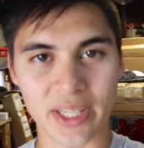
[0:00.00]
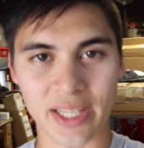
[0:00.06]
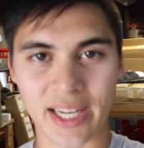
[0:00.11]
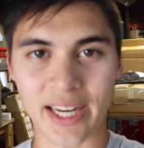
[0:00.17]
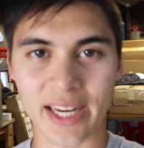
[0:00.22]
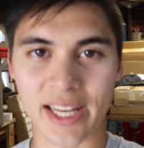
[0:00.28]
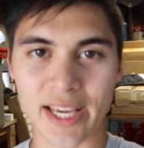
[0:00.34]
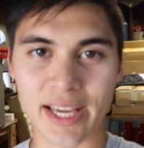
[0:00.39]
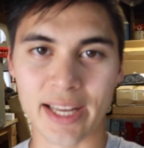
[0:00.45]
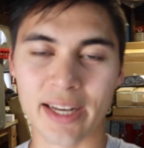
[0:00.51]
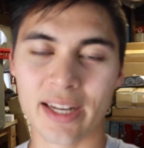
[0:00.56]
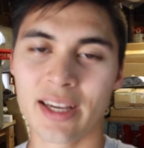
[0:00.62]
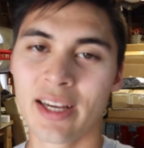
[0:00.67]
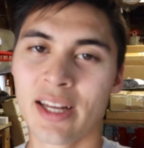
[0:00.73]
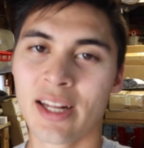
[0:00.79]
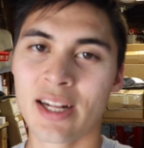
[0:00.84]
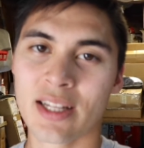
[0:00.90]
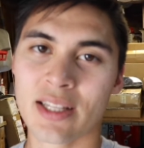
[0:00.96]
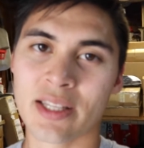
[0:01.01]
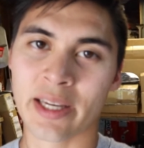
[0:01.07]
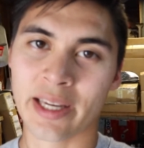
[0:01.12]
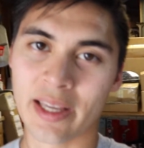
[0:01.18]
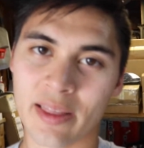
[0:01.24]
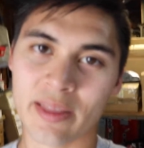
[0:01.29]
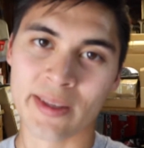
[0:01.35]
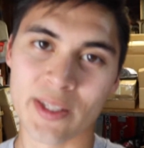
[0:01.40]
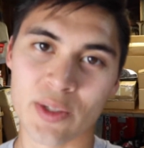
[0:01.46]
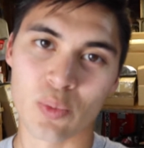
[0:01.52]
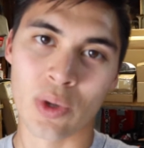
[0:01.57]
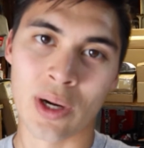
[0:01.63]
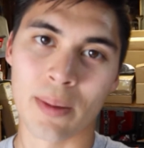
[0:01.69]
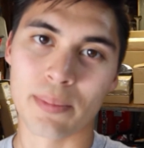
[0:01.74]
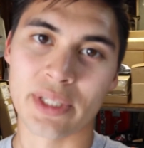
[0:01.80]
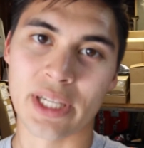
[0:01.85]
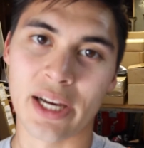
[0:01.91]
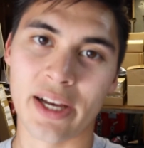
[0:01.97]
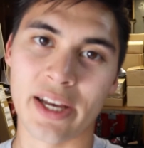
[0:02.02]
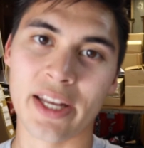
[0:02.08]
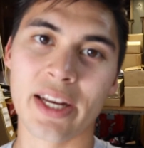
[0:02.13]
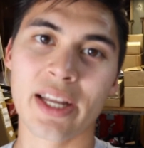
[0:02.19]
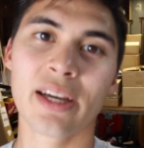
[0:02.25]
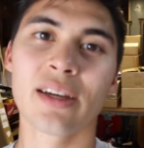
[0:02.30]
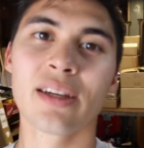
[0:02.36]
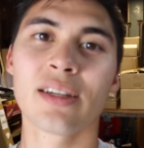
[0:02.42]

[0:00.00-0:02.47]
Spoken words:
that I need to get this swap done.